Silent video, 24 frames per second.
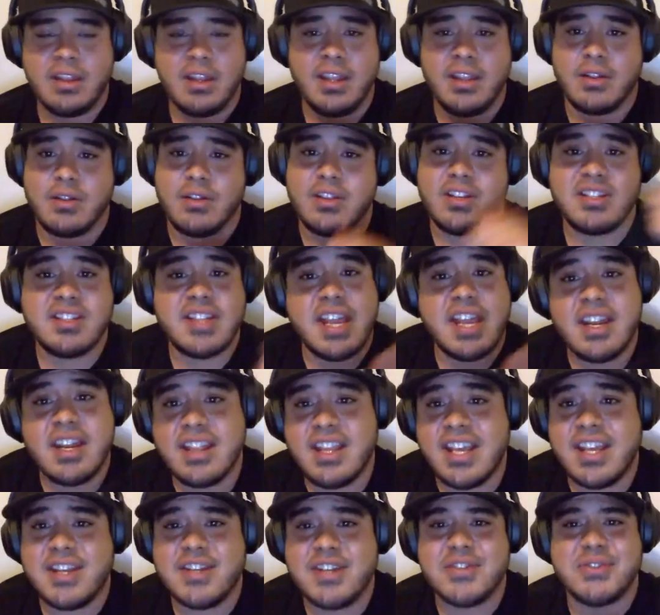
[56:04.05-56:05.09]
either the state of
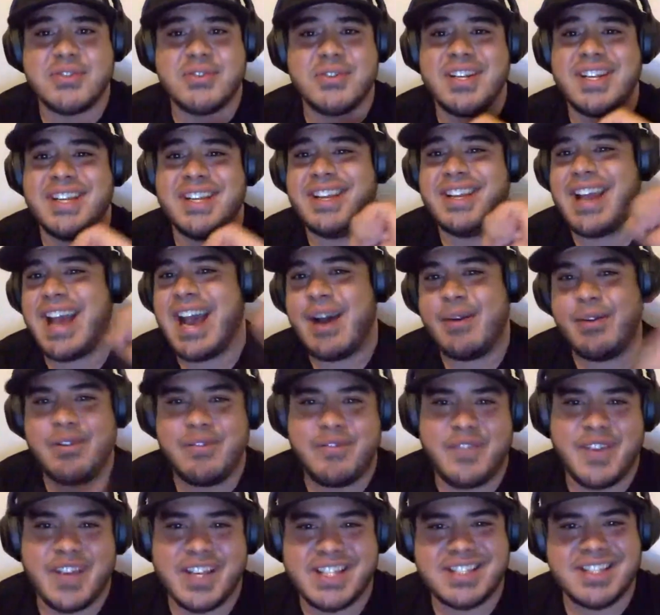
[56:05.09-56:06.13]
the industry, how we
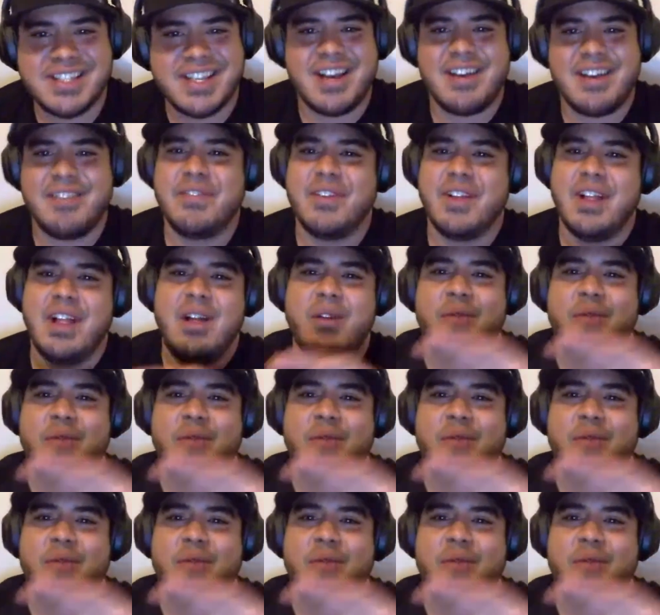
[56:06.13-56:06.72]
fix stuff,